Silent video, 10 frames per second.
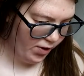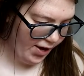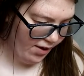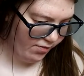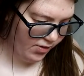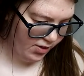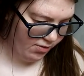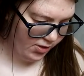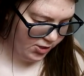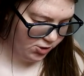we have
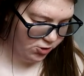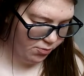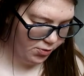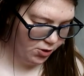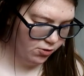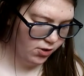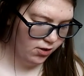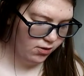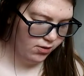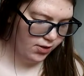the distribute
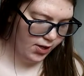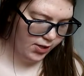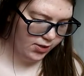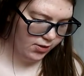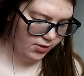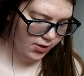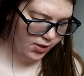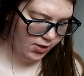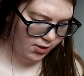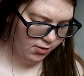thing,
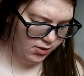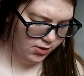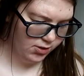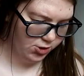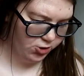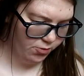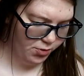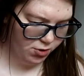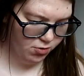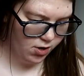the
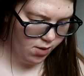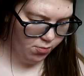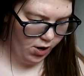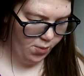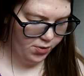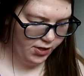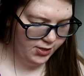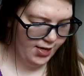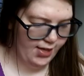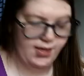distribute
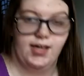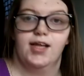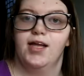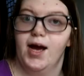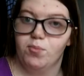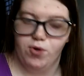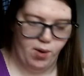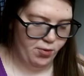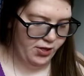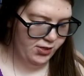properties, and the align
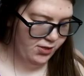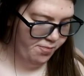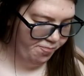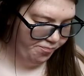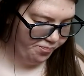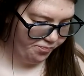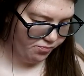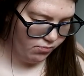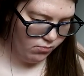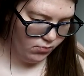properties.
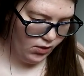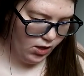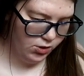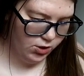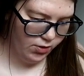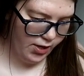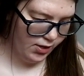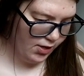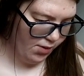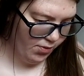So
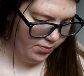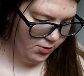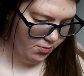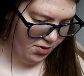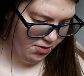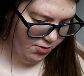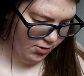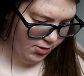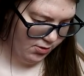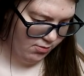again, I want them to be
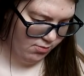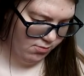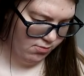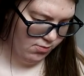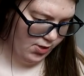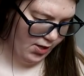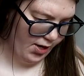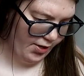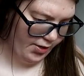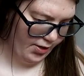
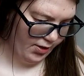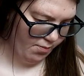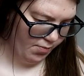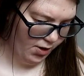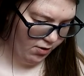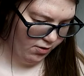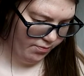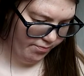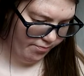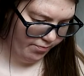aligned in the middle,
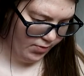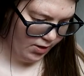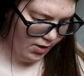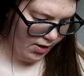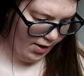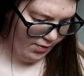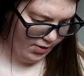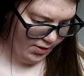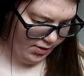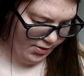and
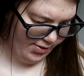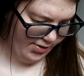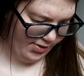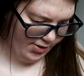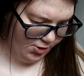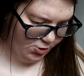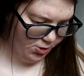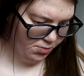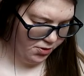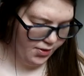then
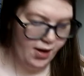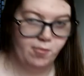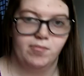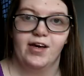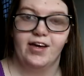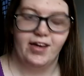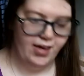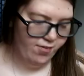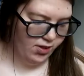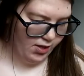distribute them
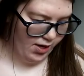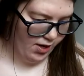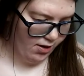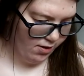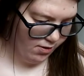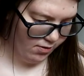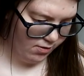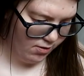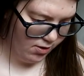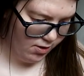evenly
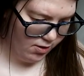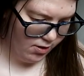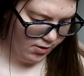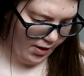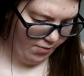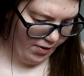that